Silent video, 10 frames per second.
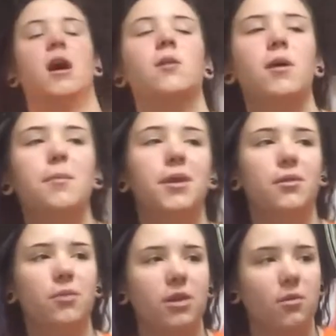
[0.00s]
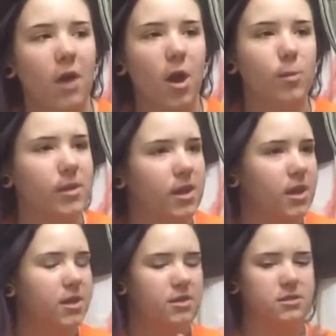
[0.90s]
I rub it in really well
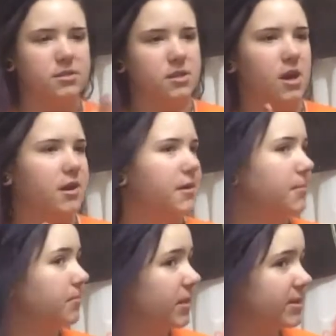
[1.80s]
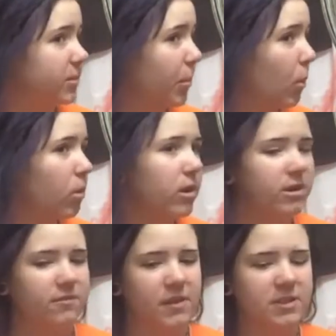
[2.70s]
because it's a pore
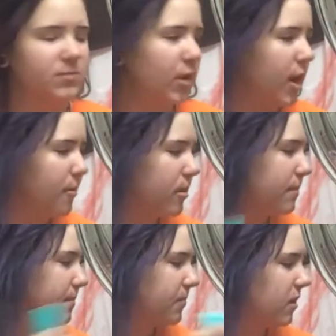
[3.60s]
defense primer,